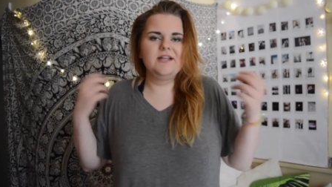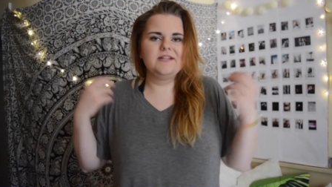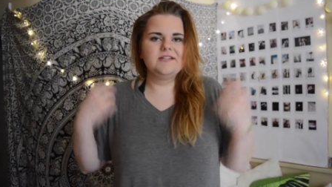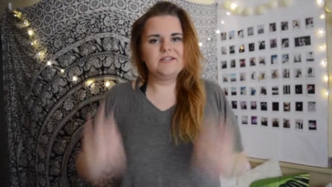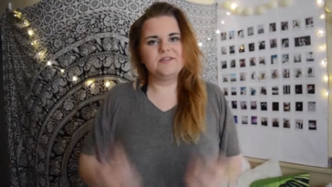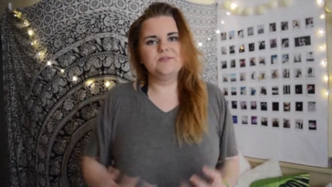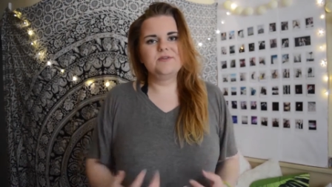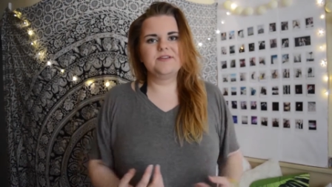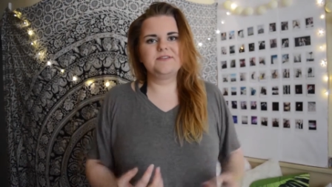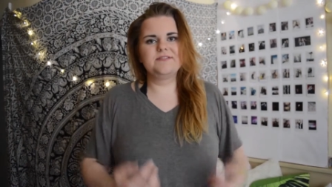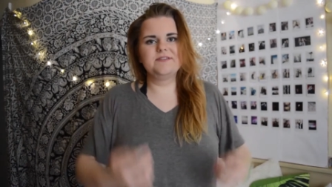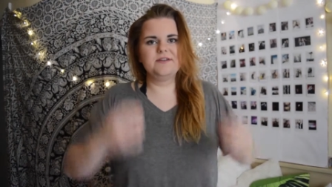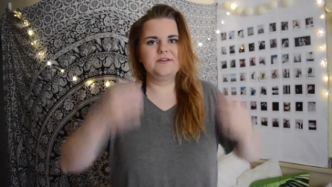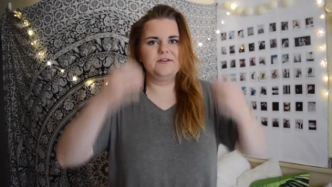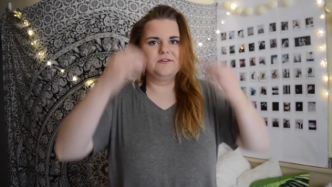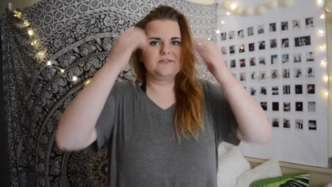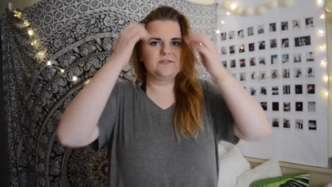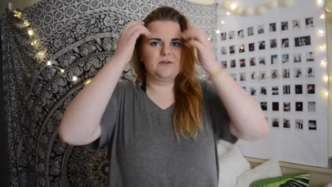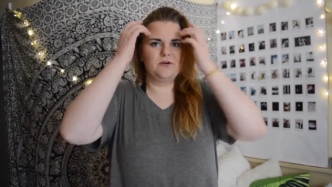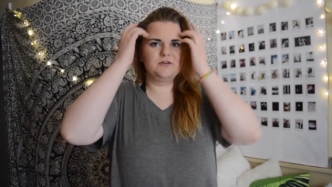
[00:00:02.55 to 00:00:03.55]
This week's
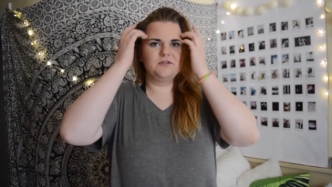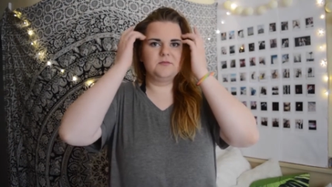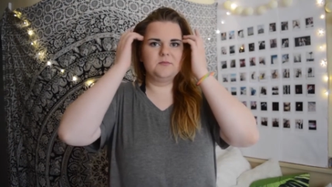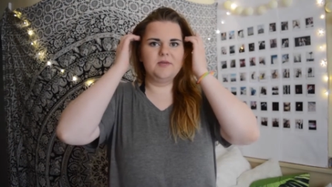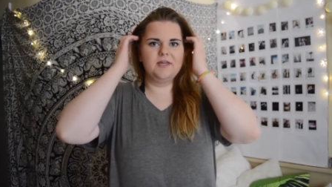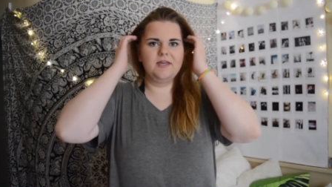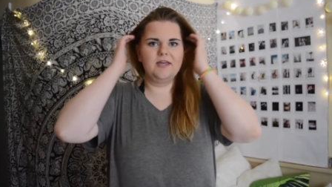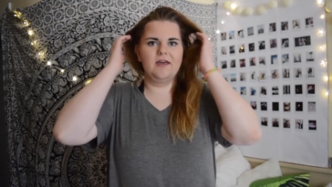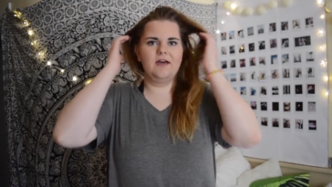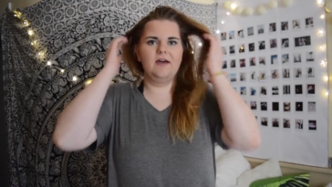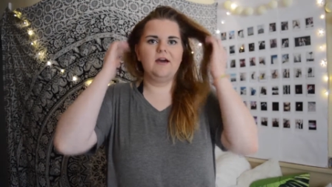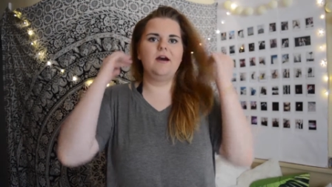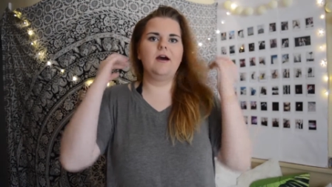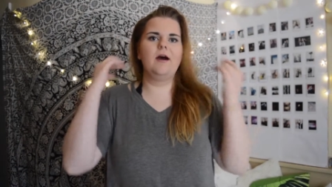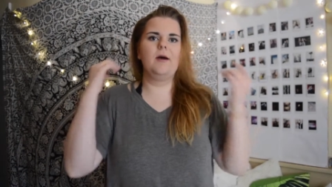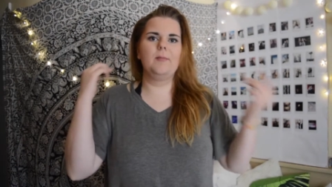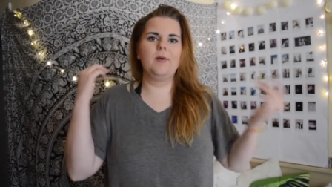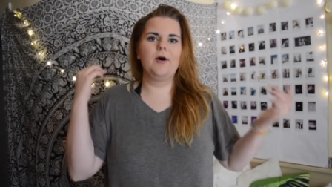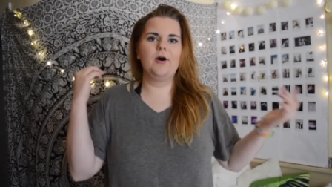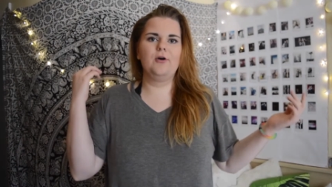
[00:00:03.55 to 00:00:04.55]
video is going to be
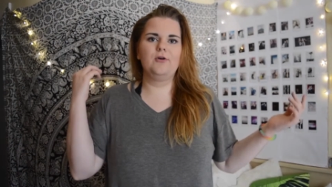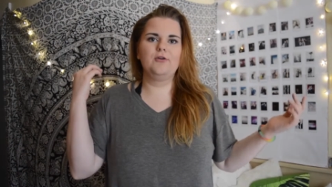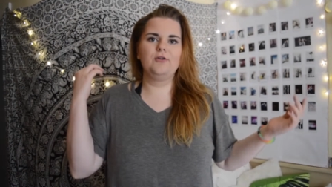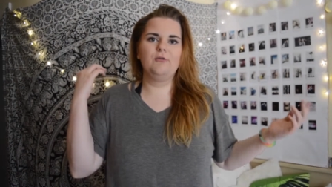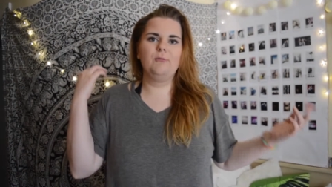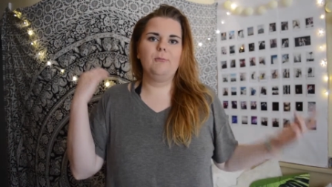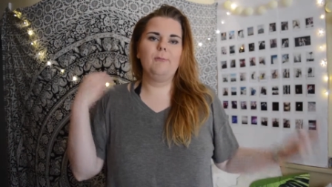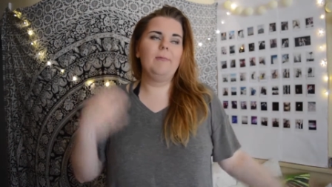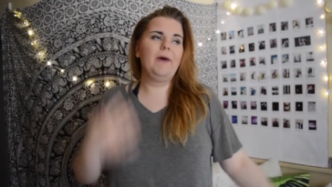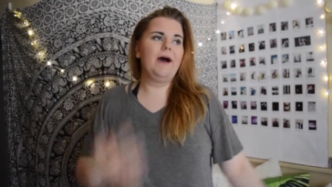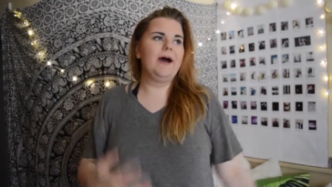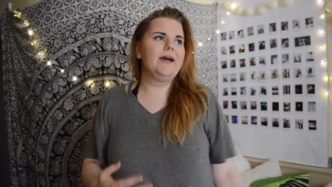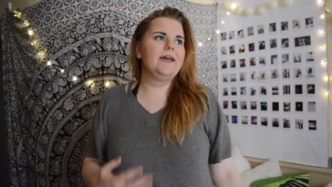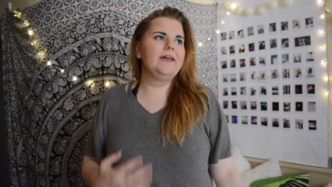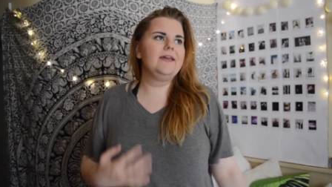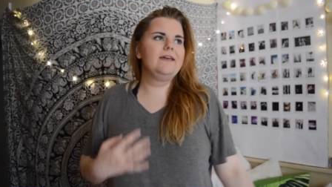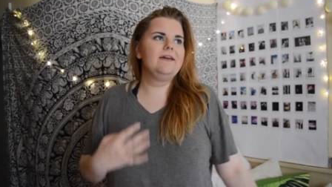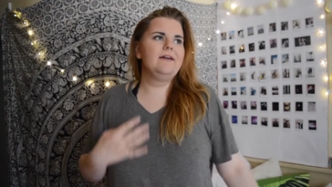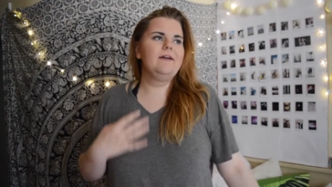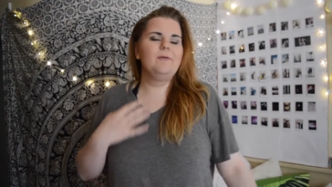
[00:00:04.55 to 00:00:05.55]
about
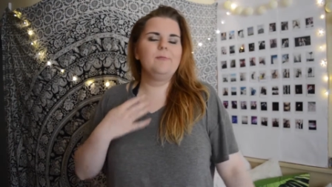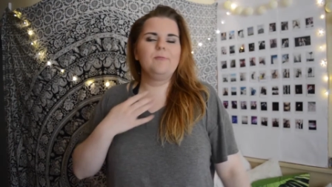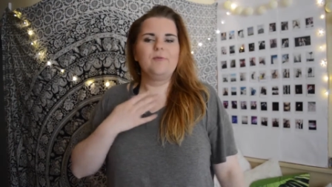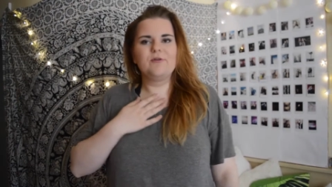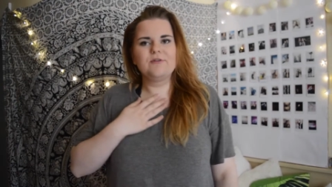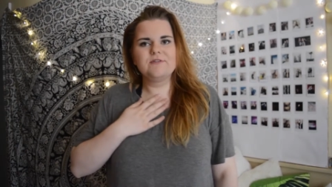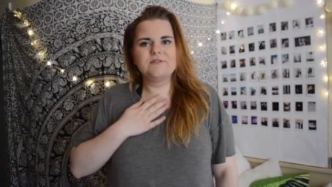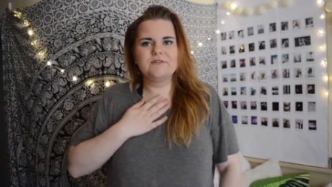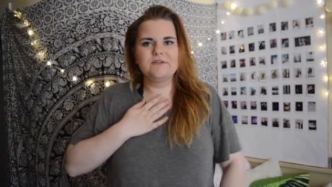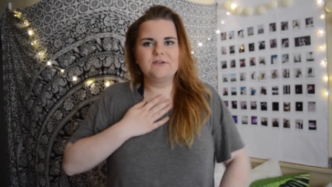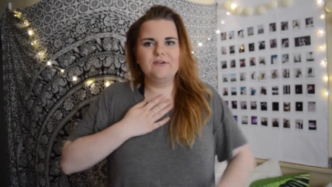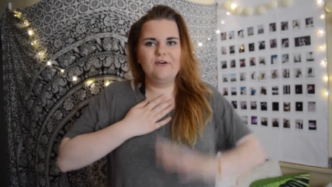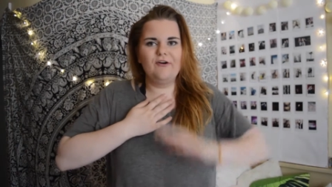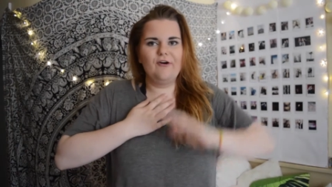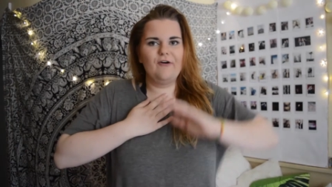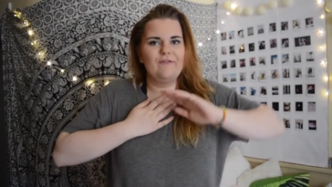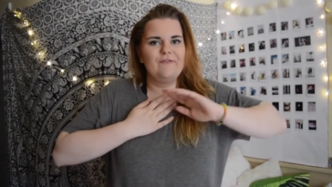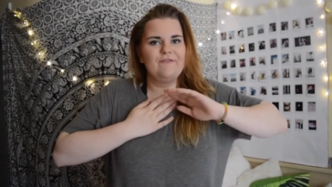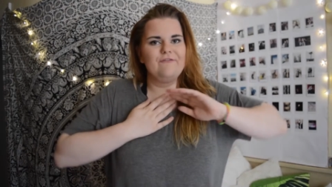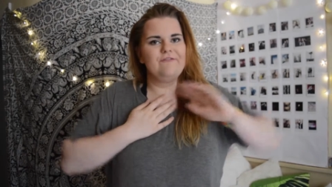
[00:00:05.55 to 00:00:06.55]
my
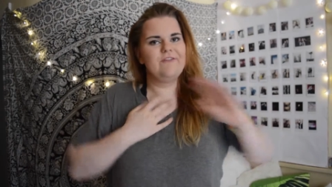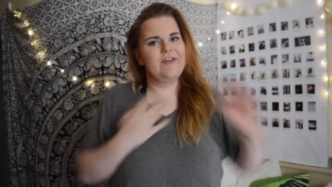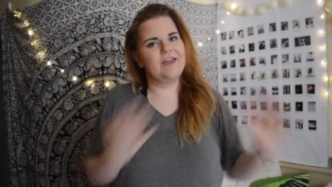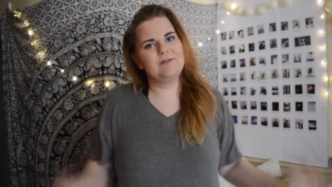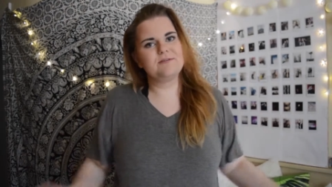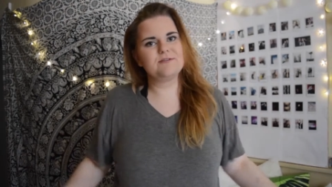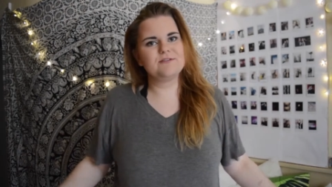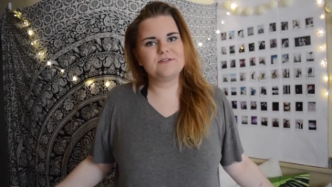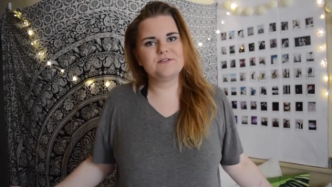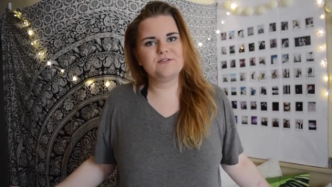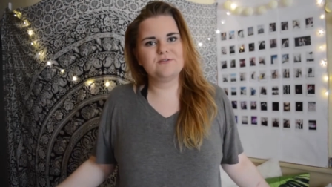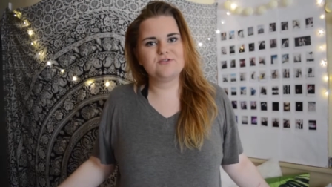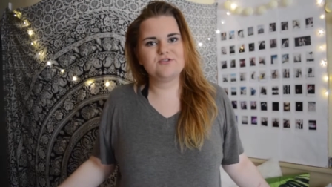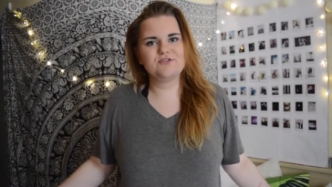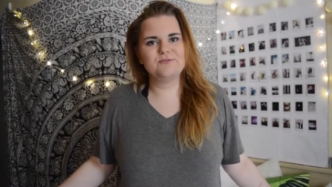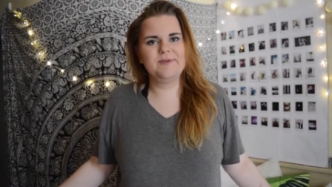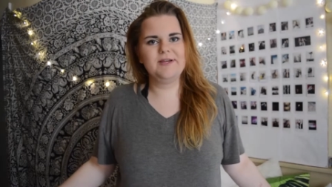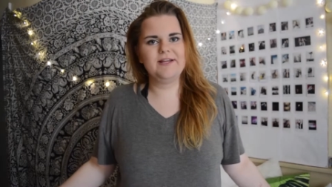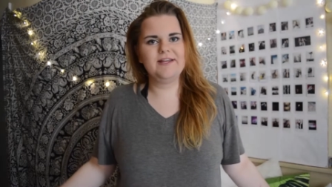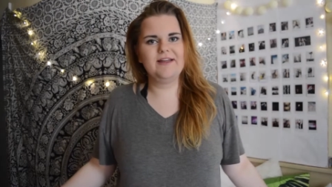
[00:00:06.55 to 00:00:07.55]
personal favorite
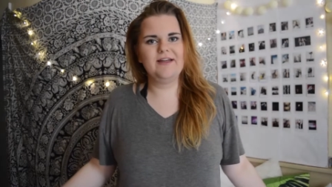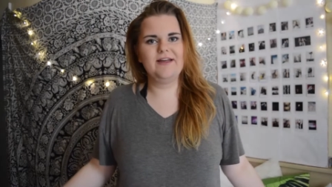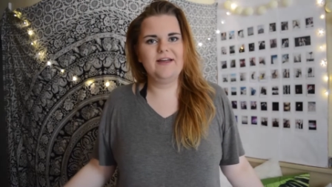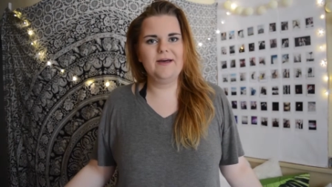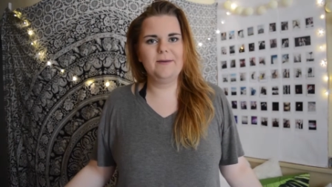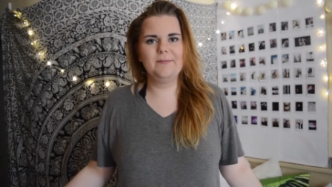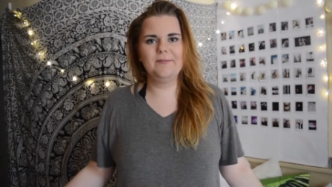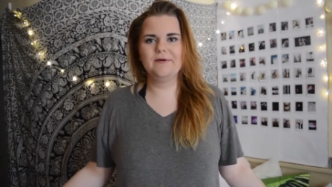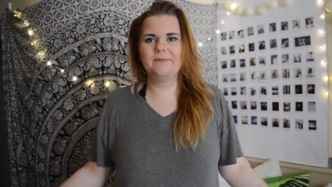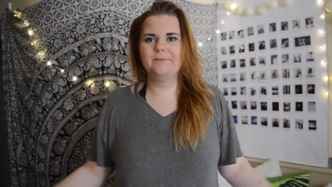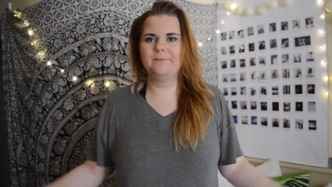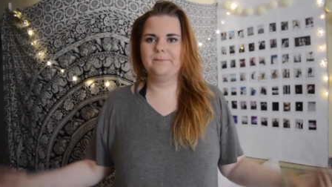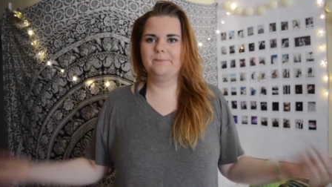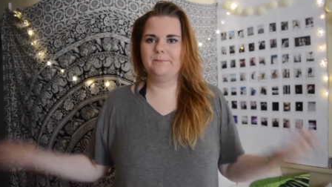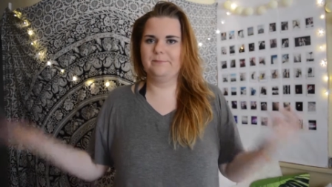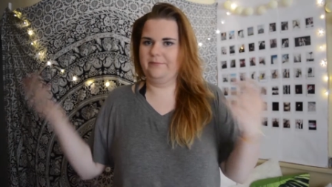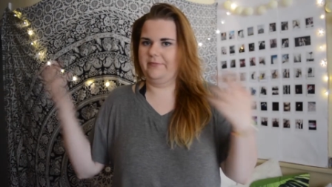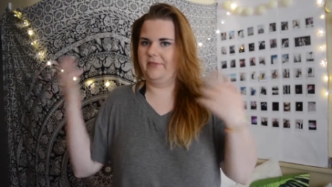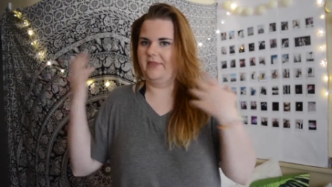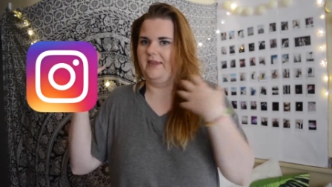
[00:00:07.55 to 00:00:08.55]
social media app,
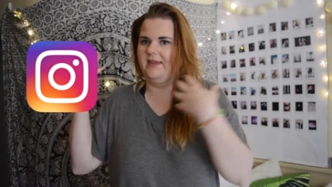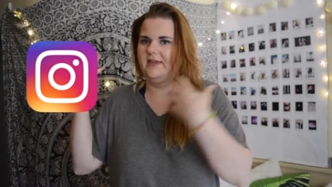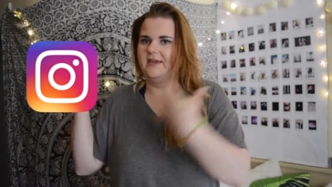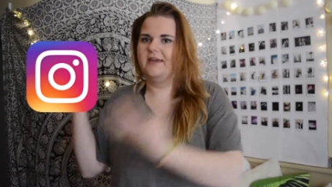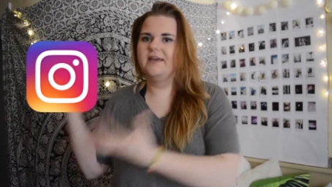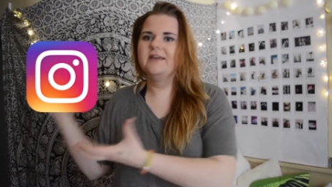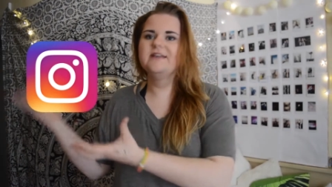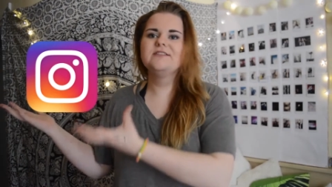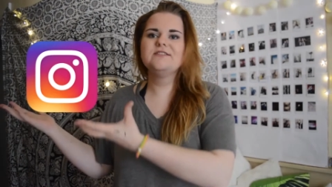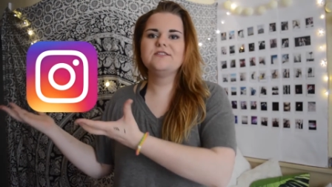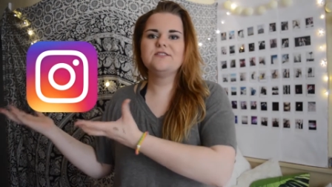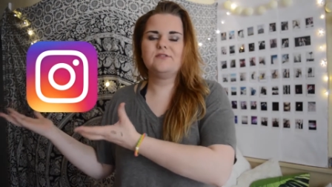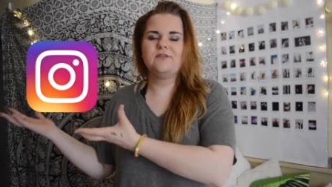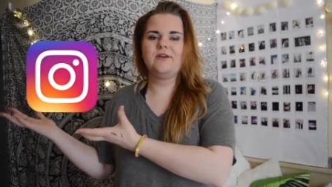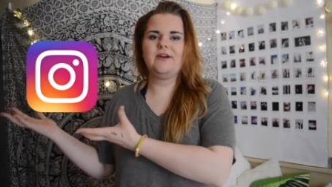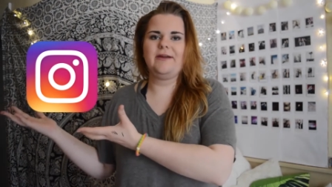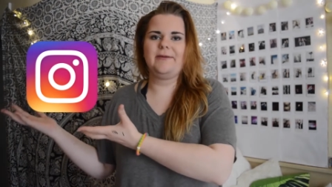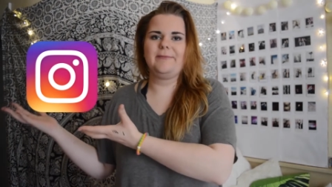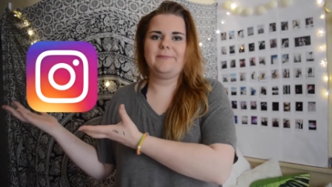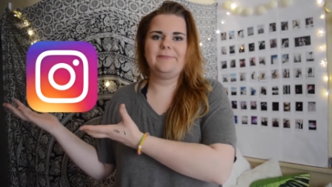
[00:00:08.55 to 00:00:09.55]

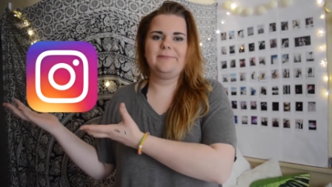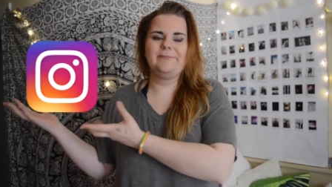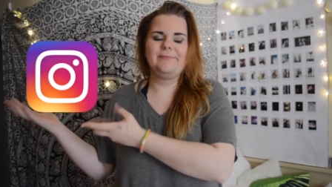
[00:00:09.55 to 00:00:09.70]
Instagram.